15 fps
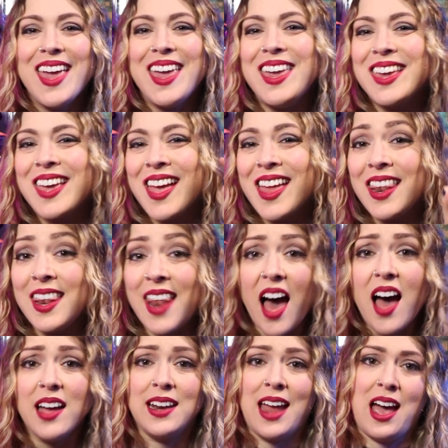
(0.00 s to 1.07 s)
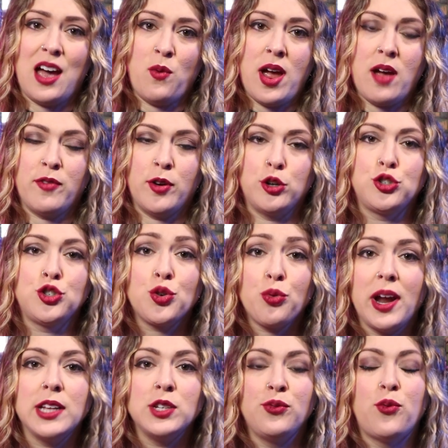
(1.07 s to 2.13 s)
He cannot, however,
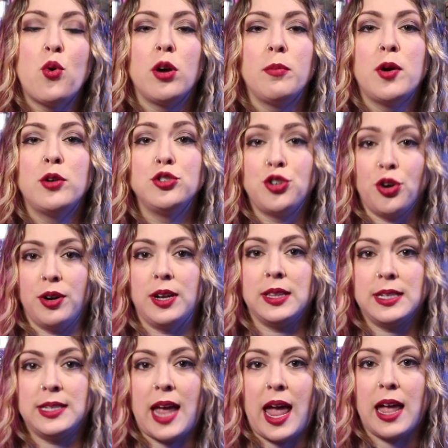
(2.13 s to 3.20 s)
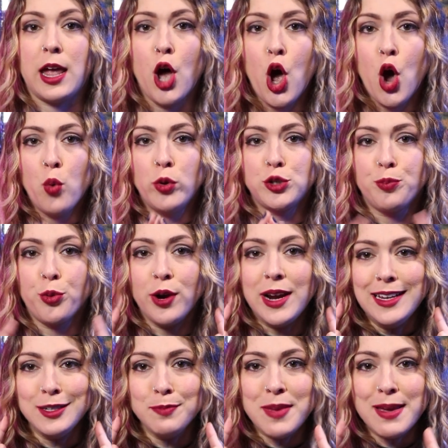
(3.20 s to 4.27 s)
transform during the day, which
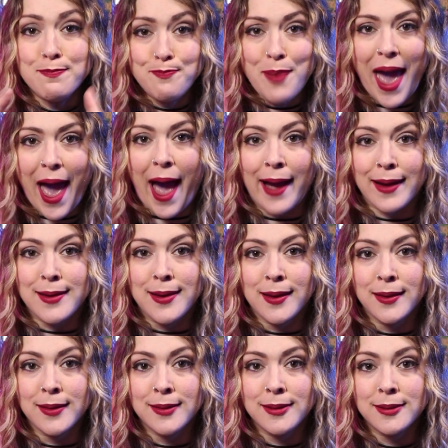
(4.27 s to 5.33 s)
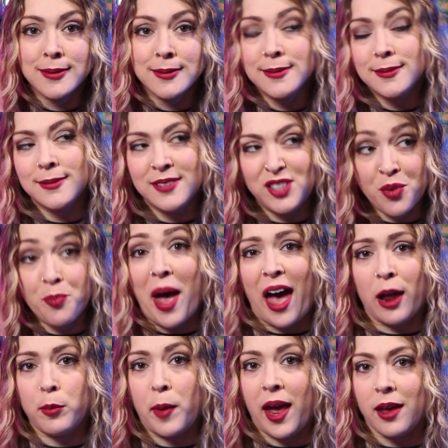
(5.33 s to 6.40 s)
brings me back to
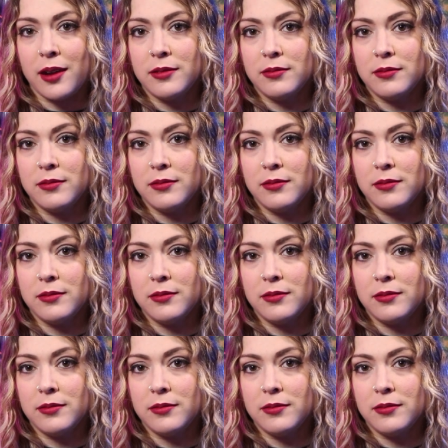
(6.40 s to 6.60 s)
Batman.